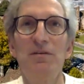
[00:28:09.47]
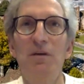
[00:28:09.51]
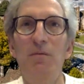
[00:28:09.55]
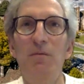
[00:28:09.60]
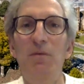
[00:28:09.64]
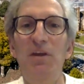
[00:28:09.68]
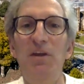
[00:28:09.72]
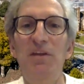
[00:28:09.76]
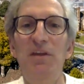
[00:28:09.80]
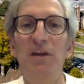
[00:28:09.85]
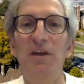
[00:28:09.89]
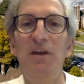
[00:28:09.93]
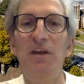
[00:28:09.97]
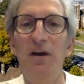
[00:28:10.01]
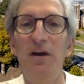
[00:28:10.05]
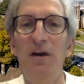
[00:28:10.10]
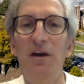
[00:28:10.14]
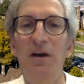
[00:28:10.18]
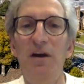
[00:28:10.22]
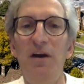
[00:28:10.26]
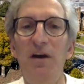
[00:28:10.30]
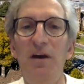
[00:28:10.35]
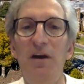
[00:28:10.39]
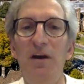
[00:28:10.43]
be there
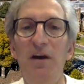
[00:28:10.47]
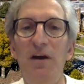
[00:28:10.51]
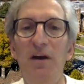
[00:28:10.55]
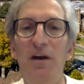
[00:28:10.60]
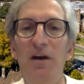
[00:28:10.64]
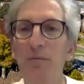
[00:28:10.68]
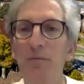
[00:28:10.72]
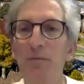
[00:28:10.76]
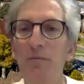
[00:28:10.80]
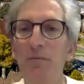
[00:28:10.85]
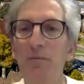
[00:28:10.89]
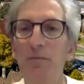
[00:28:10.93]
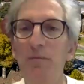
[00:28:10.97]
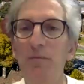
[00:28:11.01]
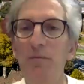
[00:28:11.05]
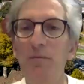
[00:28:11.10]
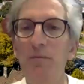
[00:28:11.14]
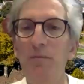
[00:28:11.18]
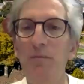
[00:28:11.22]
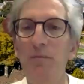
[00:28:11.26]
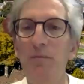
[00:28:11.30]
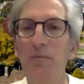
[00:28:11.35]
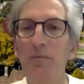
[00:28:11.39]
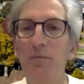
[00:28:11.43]
and kick all the
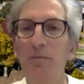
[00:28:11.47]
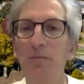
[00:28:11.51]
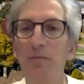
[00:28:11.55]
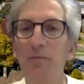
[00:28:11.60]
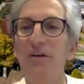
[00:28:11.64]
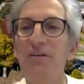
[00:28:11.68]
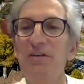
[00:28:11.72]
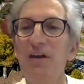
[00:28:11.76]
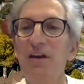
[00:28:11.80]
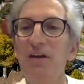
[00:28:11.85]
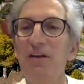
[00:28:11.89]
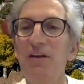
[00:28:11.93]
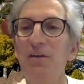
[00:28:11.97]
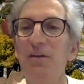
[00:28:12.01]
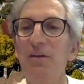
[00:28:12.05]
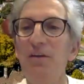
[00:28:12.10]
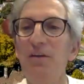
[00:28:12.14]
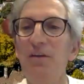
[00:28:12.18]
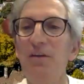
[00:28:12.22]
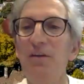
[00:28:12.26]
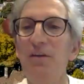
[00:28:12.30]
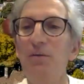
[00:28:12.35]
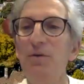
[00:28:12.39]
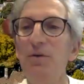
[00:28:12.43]
parents out of the
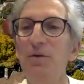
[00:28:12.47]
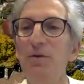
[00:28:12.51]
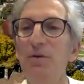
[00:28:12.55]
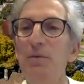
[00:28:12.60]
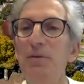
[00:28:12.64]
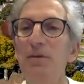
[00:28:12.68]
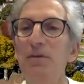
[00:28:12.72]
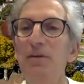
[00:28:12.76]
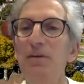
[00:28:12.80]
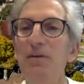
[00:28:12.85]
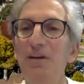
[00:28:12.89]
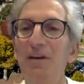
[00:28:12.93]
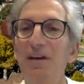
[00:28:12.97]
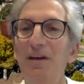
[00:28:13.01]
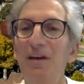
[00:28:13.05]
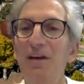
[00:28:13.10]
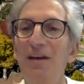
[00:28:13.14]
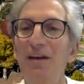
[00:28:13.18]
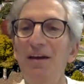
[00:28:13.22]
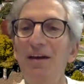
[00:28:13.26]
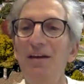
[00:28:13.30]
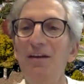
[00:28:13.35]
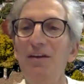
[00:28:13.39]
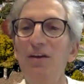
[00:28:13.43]
room
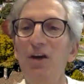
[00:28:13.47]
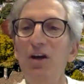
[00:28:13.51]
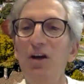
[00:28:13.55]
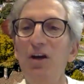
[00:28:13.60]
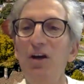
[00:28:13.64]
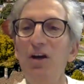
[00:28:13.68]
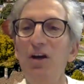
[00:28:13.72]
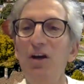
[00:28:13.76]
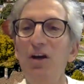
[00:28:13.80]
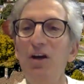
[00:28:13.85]
and talk about it.